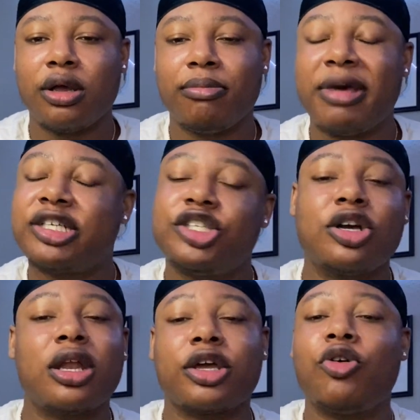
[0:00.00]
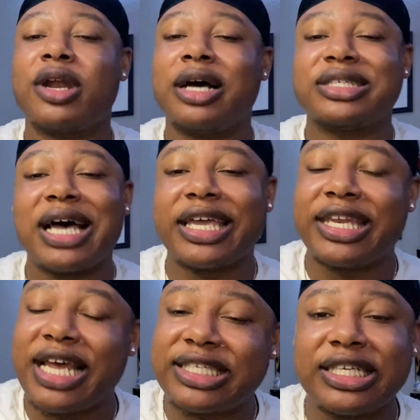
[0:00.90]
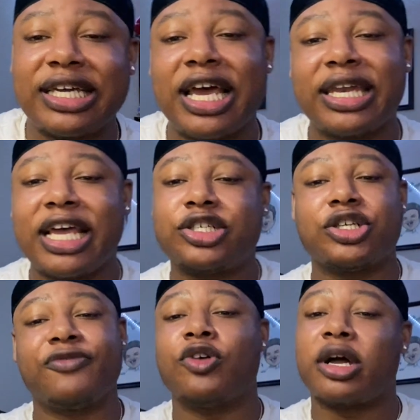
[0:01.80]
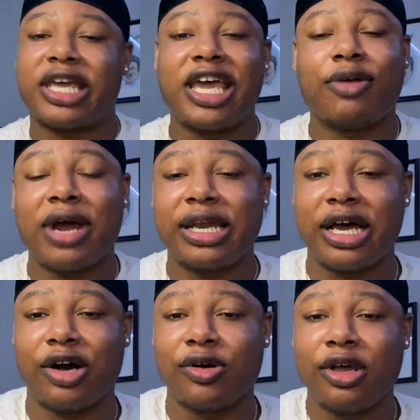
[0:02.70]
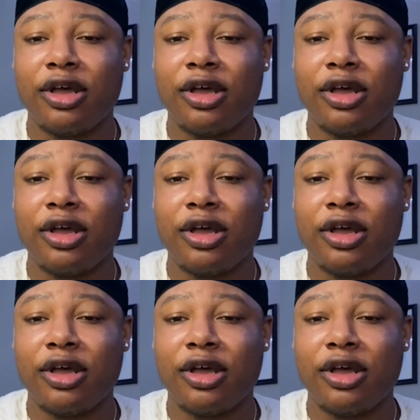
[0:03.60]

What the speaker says: Make sure y'all are going outside, getting that sun, that nature, if y'all can right now.